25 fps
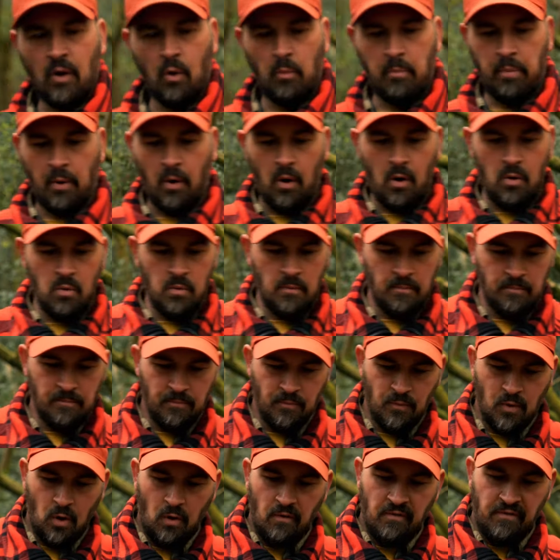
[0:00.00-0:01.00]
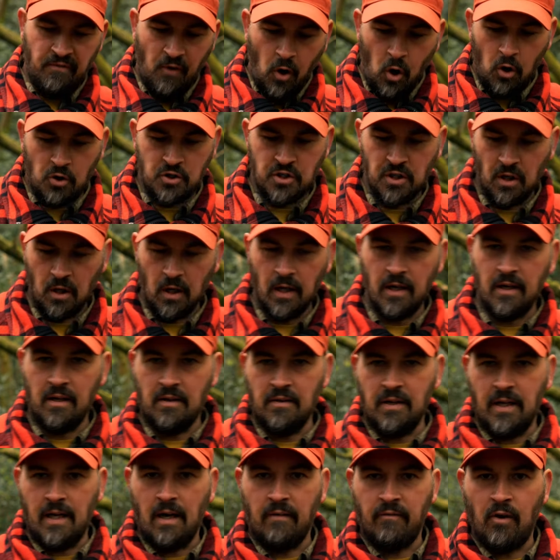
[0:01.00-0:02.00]
Fuel Pro, unfortunately
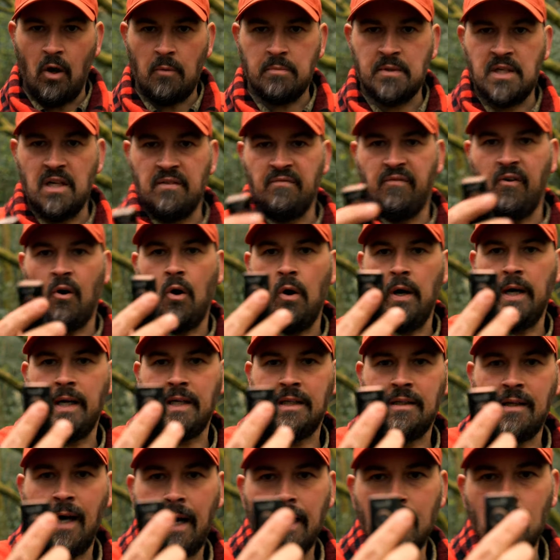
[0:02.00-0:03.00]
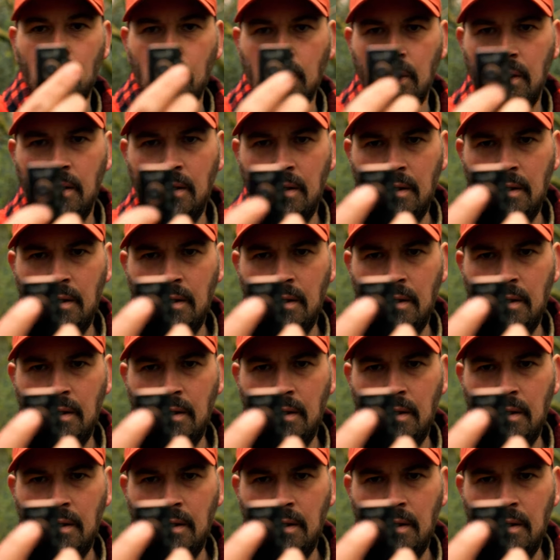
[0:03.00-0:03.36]
they have opted for a dial